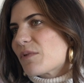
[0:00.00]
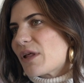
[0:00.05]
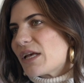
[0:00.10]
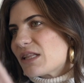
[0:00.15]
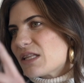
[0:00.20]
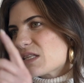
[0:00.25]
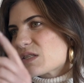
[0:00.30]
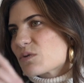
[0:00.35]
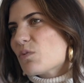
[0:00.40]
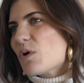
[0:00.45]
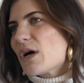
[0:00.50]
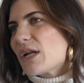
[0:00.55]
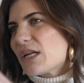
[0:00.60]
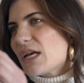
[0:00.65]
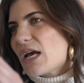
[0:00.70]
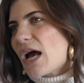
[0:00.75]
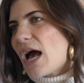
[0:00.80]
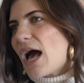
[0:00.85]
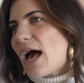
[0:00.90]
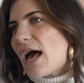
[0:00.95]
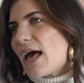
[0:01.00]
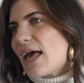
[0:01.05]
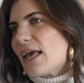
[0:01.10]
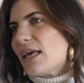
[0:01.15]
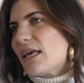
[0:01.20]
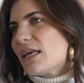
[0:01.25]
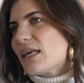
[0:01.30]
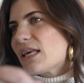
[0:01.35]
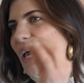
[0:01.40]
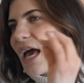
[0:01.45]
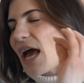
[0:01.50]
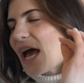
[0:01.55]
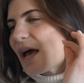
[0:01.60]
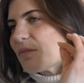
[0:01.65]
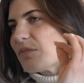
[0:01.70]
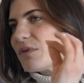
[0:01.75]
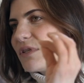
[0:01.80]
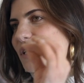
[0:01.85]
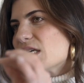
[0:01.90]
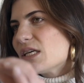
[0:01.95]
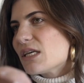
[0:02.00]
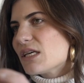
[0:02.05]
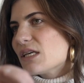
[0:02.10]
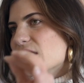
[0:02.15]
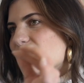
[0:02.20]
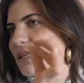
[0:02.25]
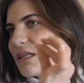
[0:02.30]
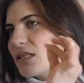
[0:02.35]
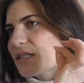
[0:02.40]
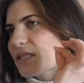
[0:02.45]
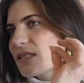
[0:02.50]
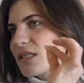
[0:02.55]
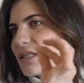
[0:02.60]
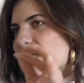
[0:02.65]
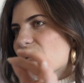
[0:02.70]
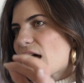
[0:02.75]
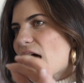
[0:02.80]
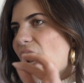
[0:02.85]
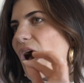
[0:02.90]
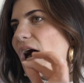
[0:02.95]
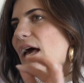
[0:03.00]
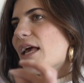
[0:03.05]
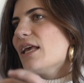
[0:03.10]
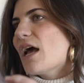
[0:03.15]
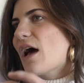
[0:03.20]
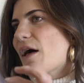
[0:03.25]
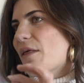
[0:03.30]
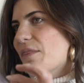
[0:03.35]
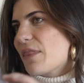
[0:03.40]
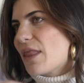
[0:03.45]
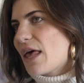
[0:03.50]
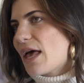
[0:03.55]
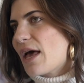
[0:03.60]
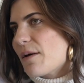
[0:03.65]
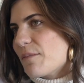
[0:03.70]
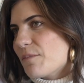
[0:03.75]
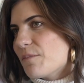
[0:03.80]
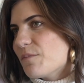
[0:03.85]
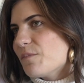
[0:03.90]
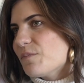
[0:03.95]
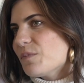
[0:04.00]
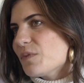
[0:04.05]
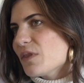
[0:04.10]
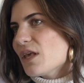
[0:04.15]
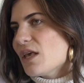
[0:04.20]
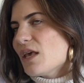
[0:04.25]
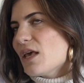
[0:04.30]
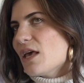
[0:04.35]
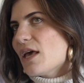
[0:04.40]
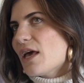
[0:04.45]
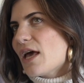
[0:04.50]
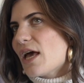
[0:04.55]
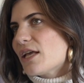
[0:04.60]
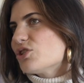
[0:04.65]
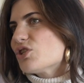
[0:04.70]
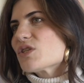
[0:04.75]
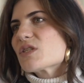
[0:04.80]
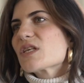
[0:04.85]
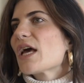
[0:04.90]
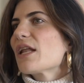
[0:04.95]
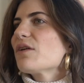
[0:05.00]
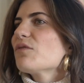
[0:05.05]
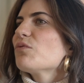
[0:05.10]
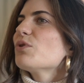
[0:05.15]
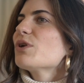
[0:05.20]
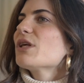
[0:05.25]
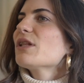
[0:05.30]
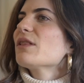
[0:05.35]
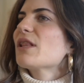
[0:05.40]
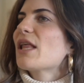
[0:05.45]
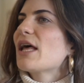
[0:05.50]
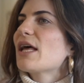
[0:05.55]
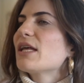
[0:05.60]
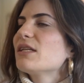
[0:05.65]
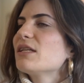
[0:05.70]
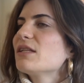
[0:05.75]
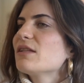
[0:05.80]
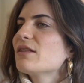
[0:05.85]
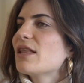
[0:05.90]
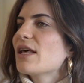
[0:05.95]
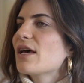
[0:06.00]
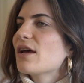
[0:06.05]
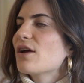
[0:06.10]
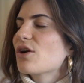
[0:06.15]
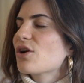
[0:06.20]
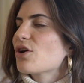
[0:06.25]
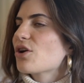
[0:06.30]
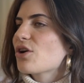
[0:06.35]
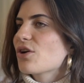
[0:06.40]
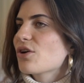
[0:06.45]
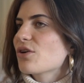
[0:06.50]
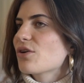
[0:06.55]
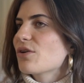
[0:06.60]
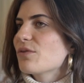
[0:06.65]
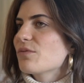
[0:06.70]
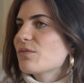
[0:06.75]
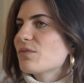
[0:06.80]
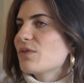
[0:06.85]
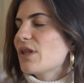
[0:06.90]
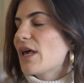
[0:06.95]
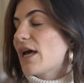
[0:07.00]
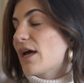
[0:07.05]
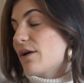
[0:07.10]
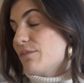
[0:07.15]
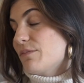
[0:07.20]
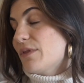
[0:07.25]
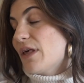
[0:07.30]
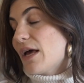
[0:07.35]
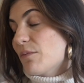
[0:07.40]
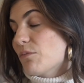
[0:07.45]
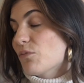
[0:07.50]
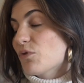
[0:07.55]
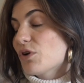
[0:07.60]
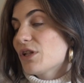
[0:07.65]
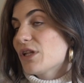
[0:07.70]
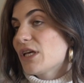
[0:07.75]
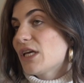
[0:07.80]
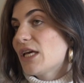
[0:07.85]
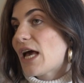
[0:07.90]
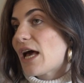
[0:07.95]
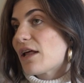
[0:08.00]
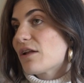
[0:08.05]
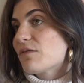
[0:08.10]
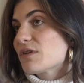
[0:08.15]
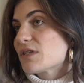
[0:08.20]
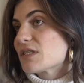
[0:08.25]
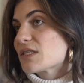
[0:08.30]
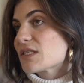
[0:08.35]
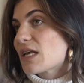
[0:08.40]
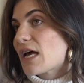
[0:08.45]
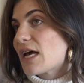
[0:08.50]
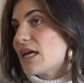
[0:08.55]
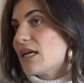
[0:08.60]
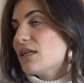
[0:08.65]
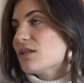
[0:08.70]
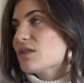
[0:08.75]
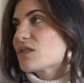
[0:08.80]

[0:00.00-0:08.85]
Like this one guy kept his eye on them and just kind of wouldn't let them really out of his sight.